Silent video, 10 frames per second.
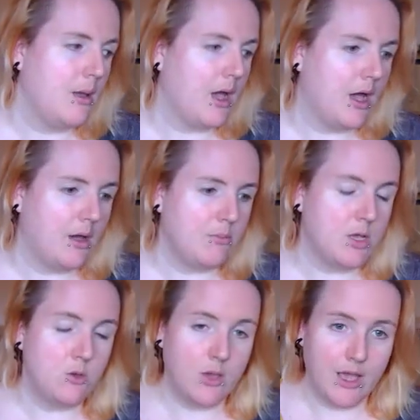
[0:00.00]
But you
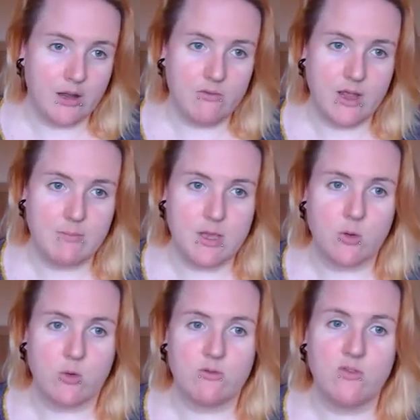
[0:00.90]
can find me on
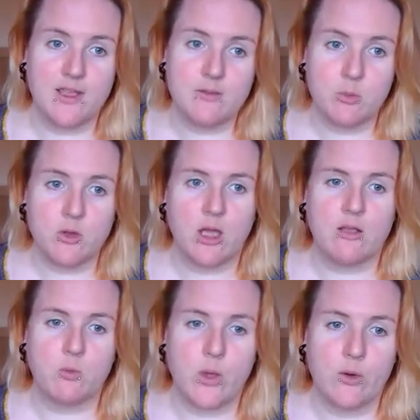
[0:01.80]
Facebook as
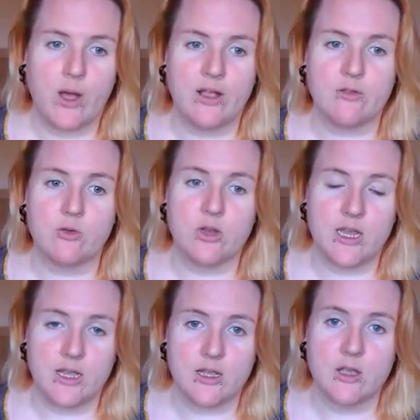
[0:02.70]
well as Grianaig
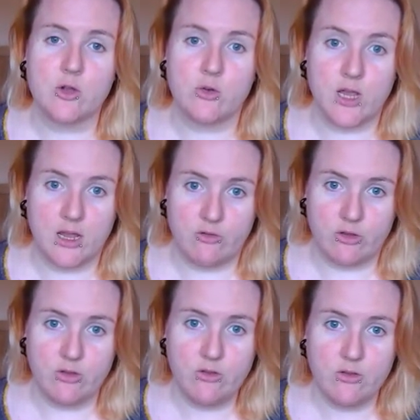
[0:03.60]

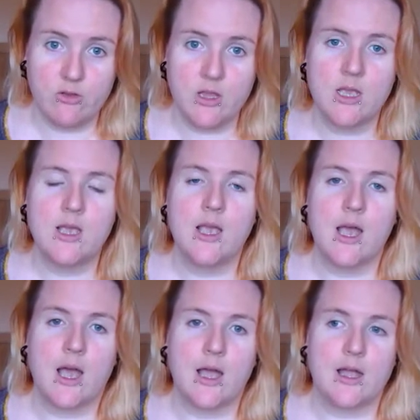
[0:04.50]
Creations.
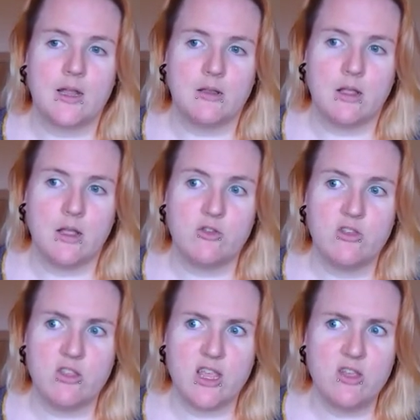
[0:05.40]
And I just think
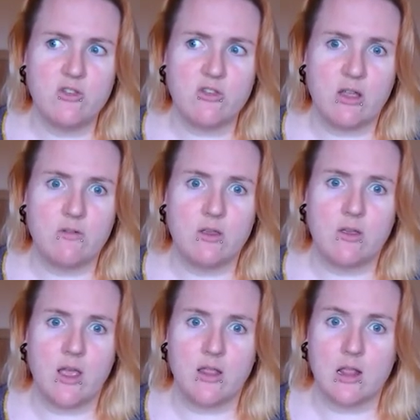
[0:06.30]
you just have to hit the
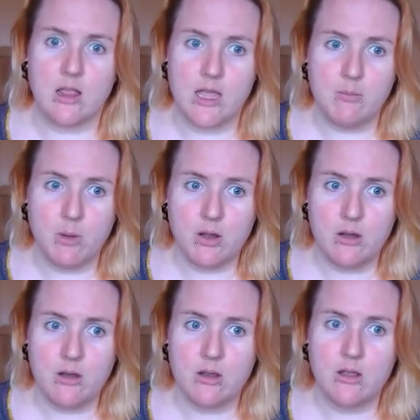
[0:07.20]
like button
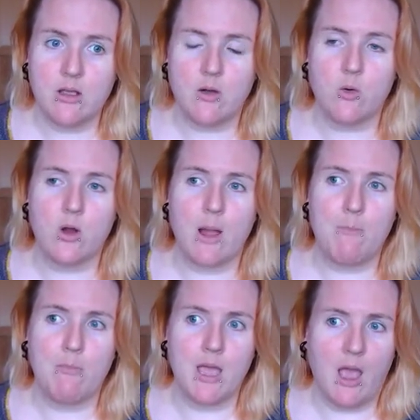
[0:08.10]
or I might
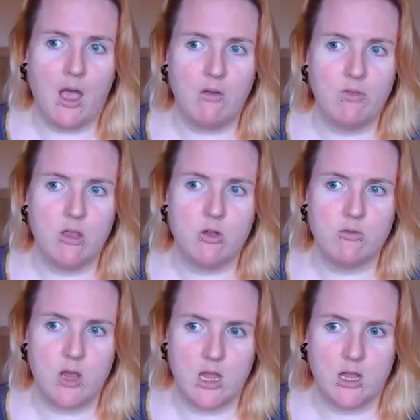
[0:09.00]
have to create a
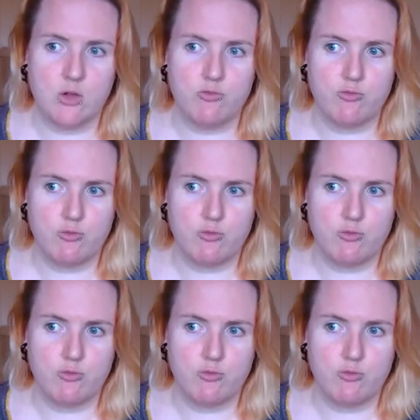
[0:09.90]
group.